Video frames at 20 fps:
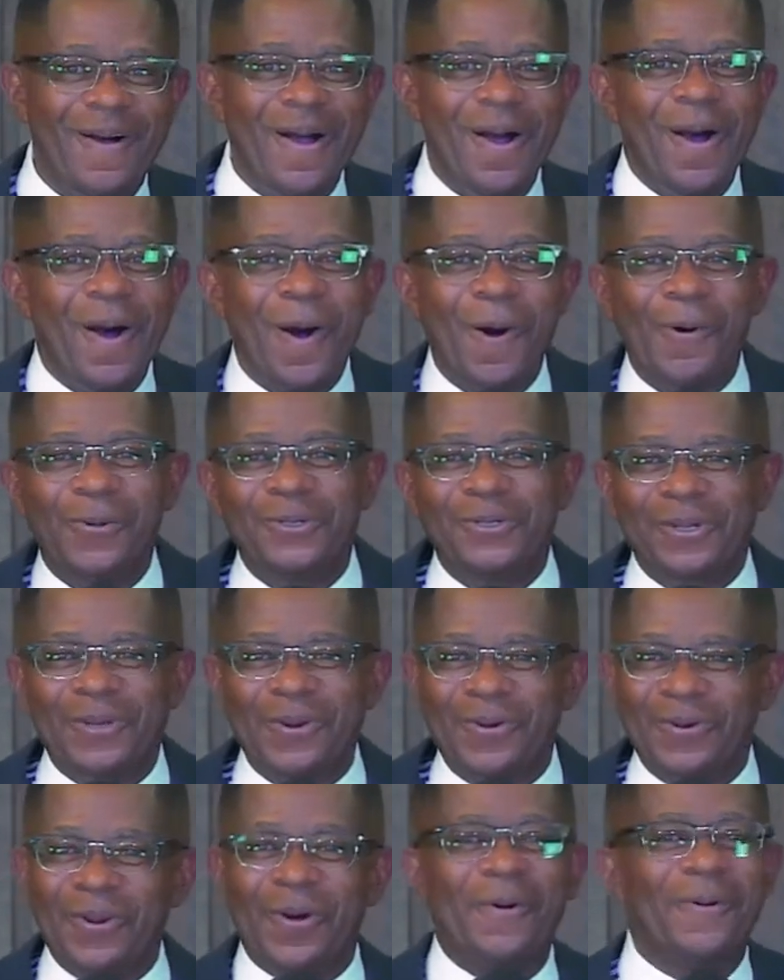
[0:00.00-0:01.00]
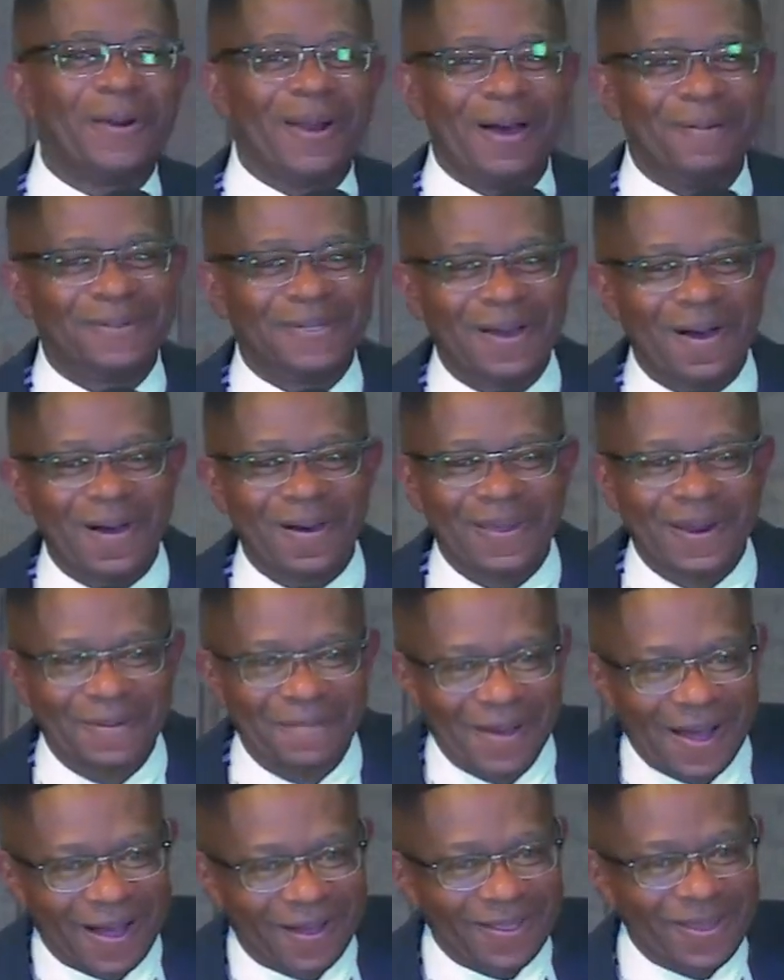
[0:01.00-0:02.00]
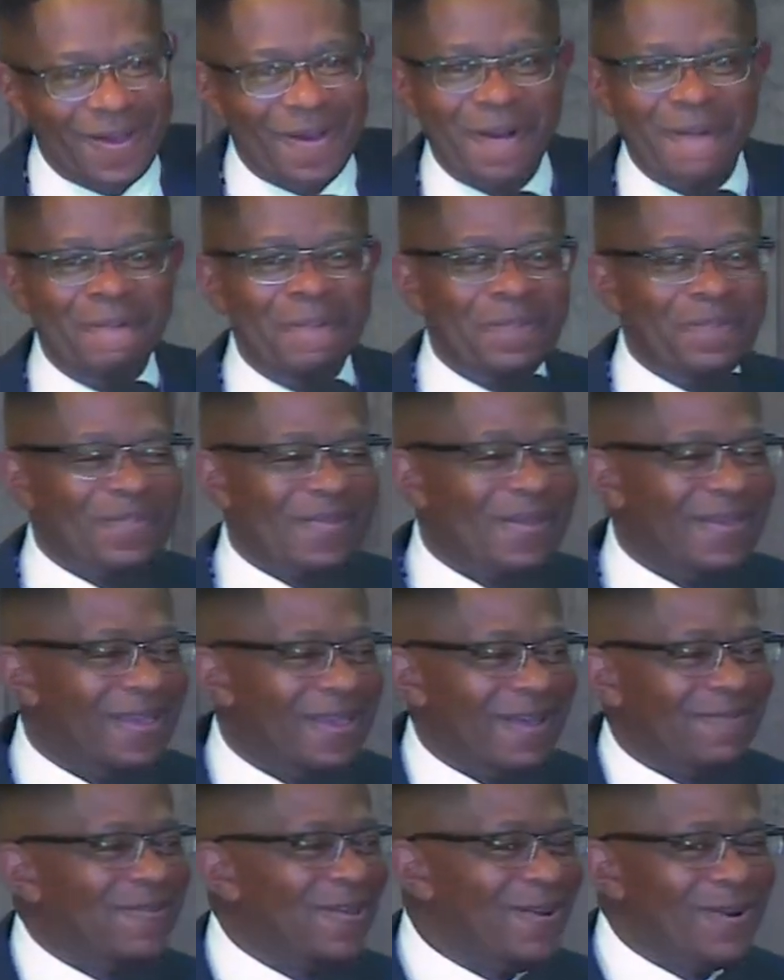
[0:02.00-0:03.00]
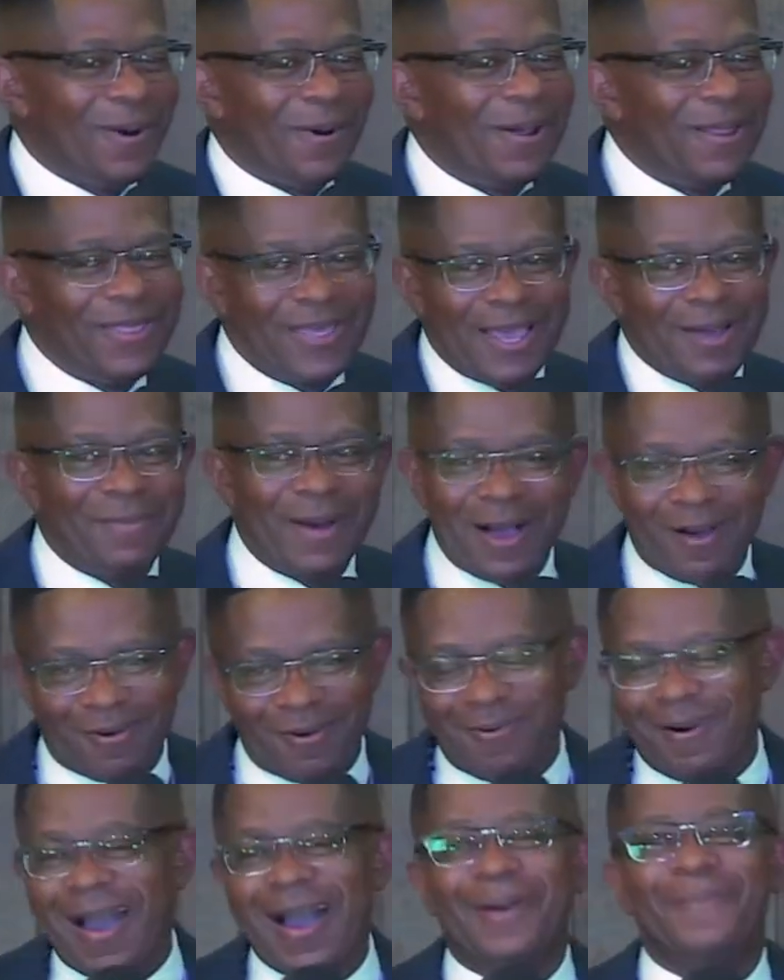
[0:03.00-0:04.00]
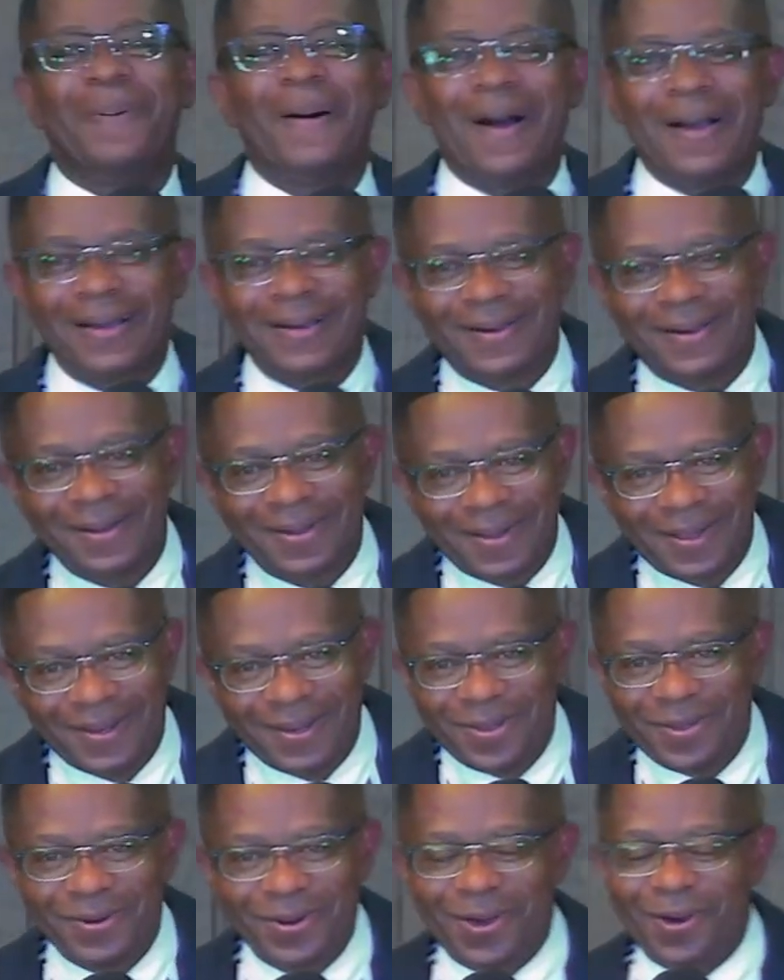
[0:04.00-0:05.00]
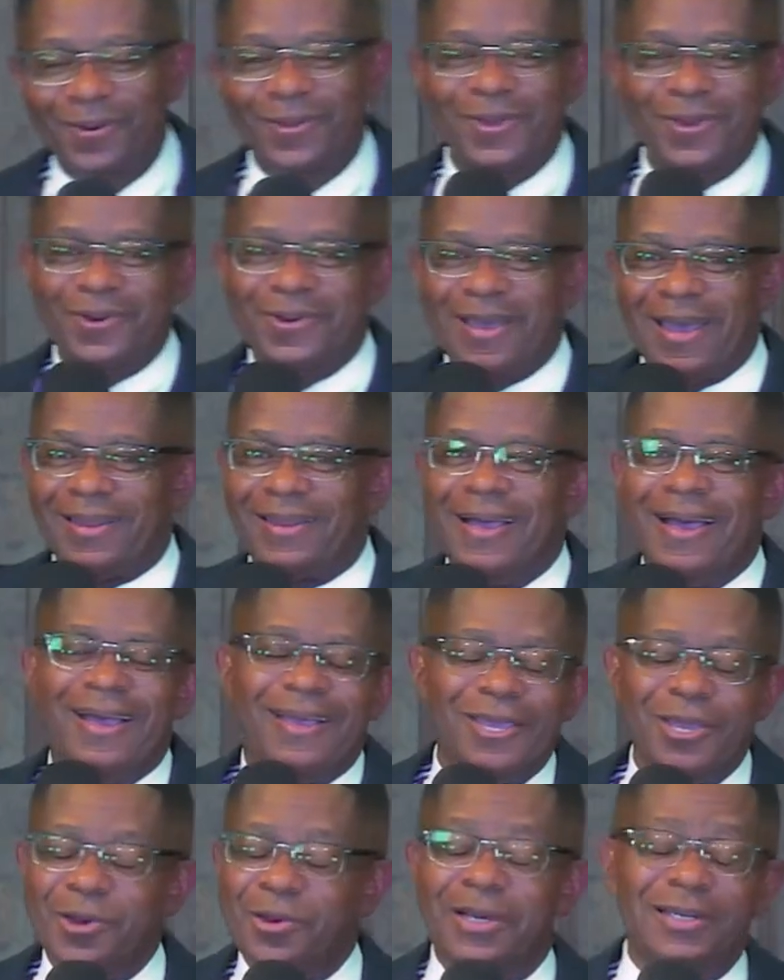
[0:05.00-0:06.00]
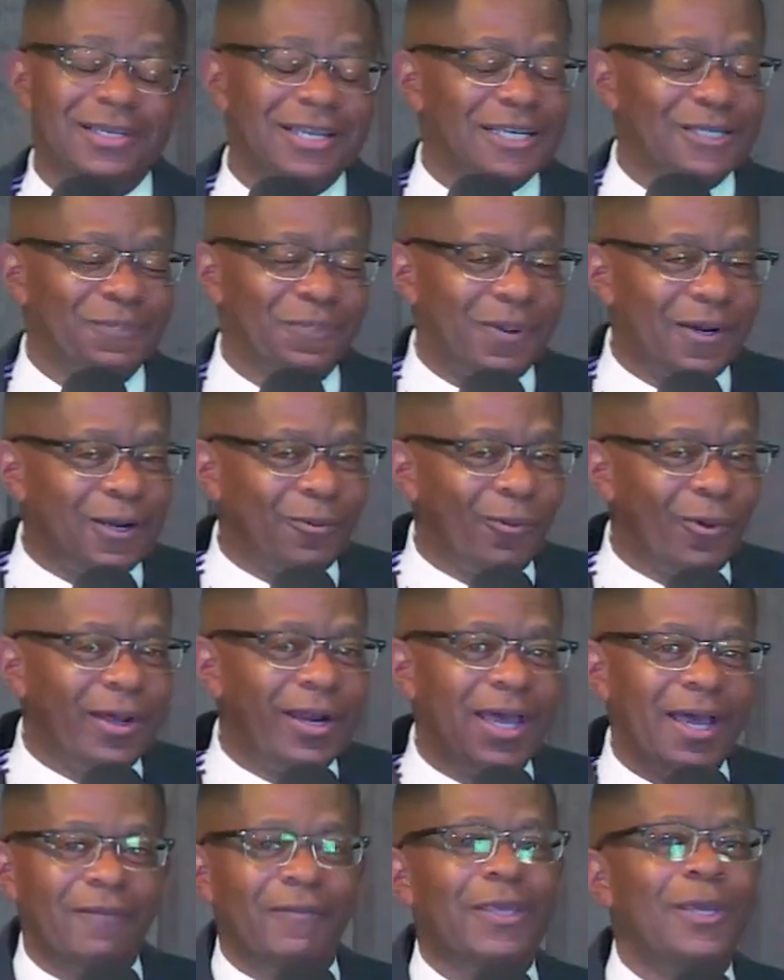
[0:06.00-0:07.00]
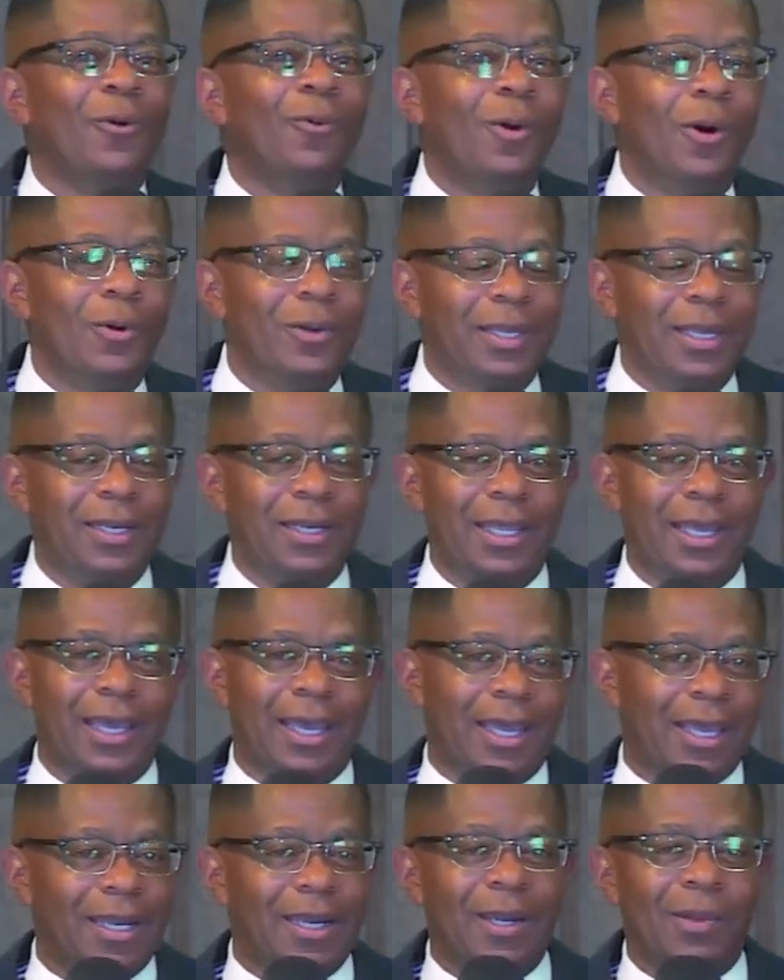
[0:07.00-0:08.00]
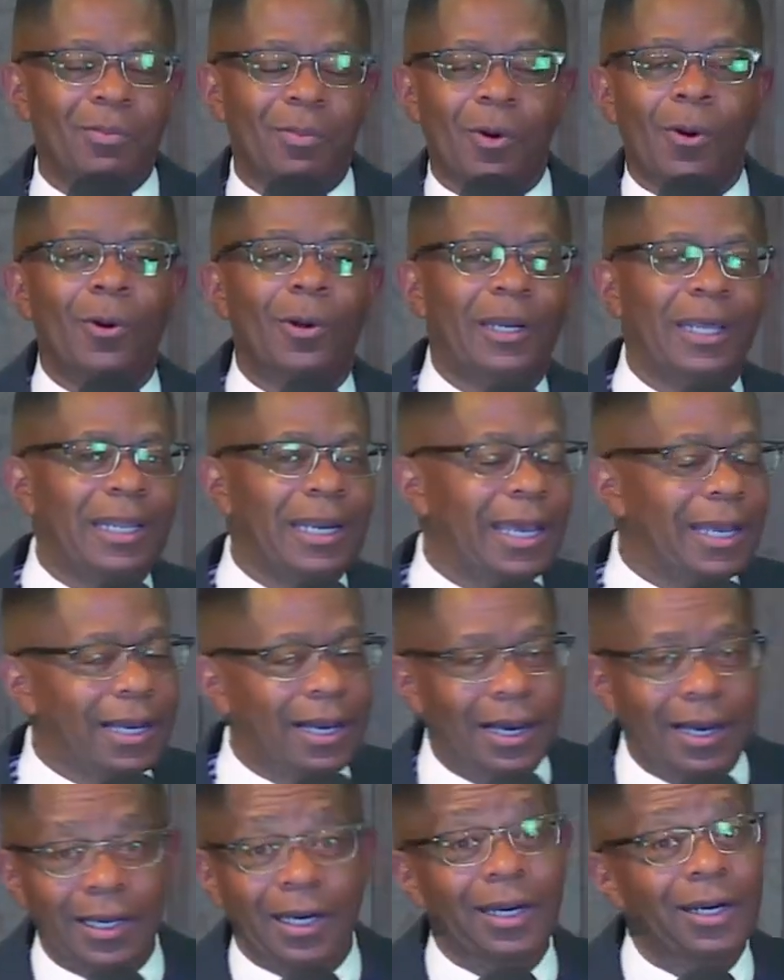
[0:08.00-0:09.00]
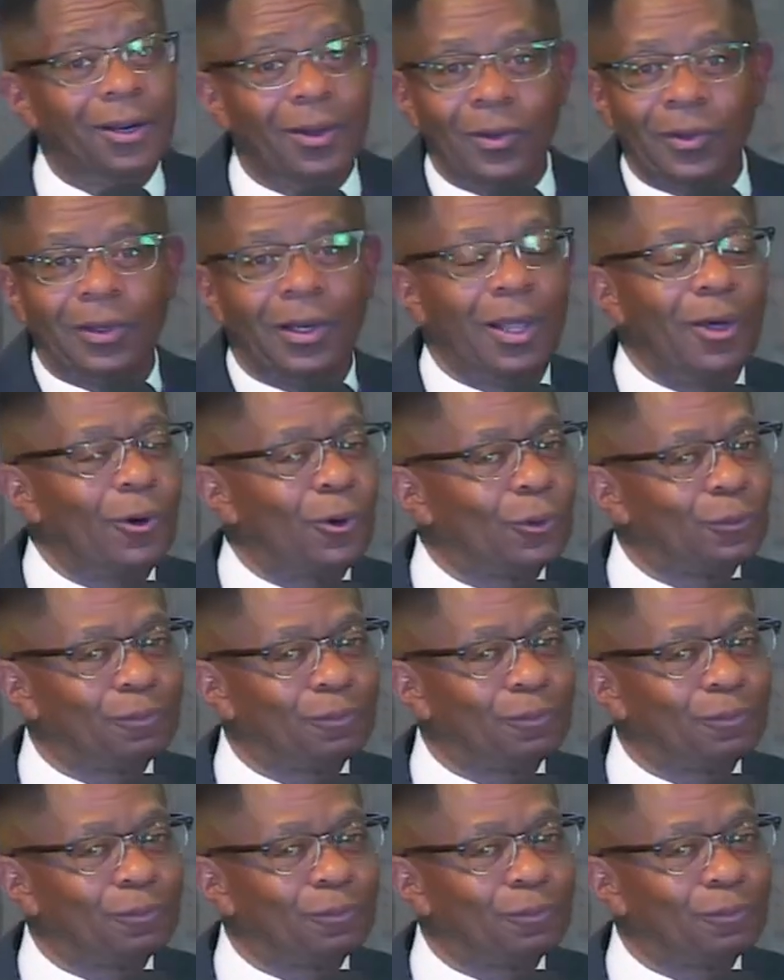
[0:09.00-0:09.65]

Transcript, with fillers: old school know what I'm talking about. You if you know anything about crock pot cooking, you know you can you can just put whatever you want in there in the morning and cut it on low